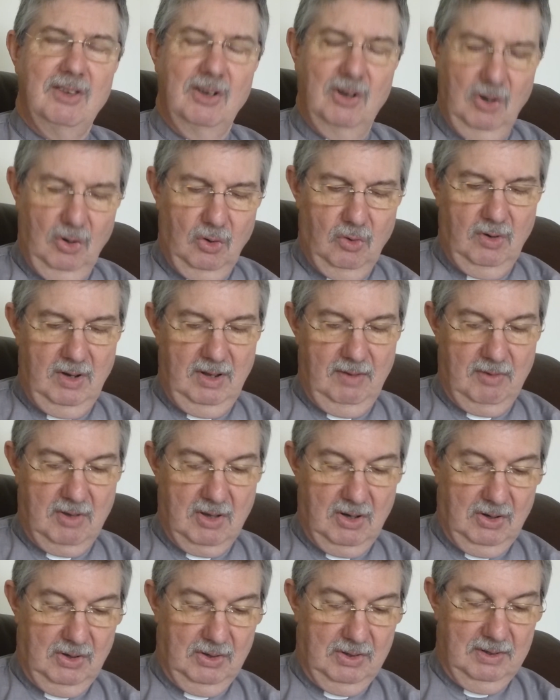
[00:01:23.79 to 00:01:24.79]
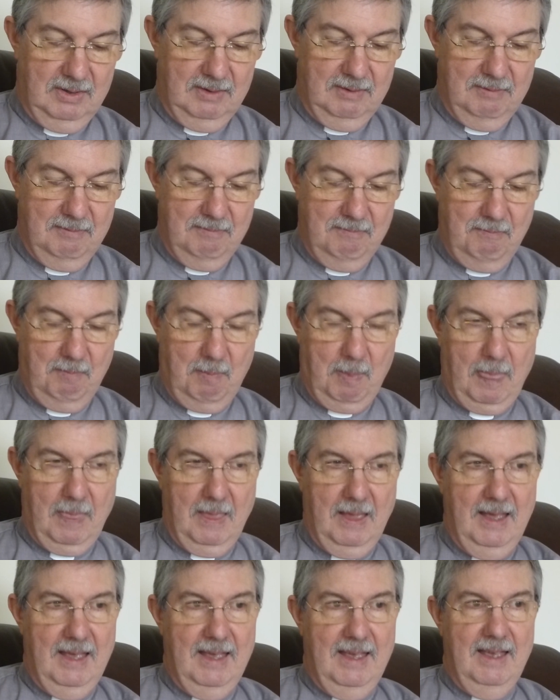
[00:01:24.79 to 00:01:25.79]
the glory of God.
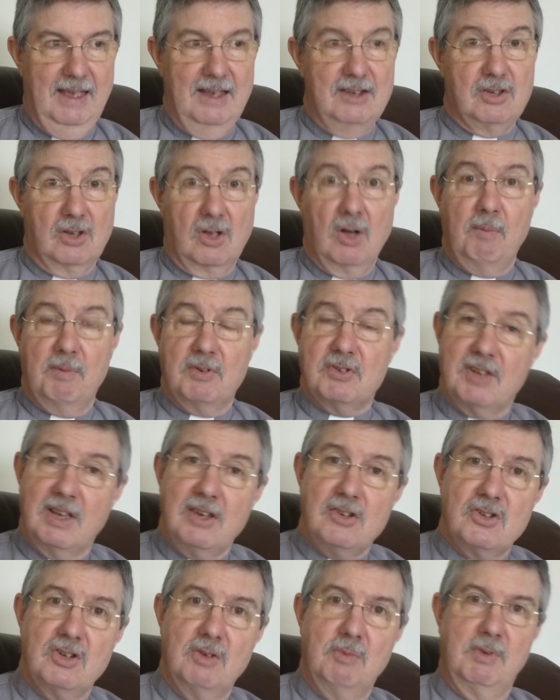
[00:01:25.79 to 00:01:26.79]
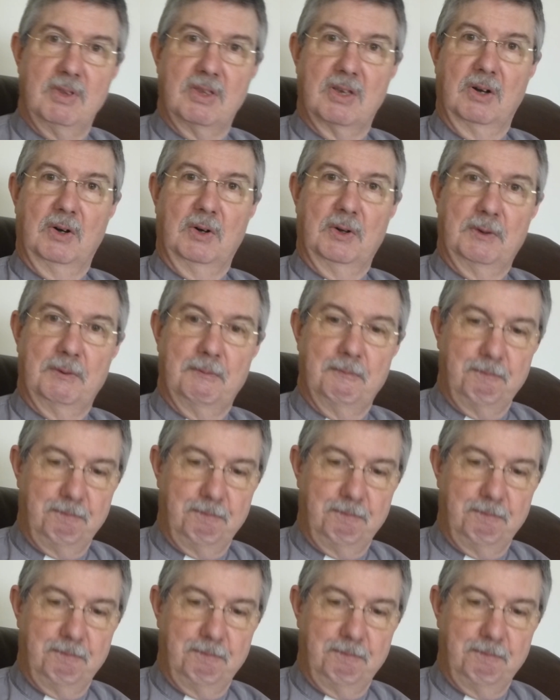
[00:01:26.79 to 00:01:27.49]
It's a conversation with God,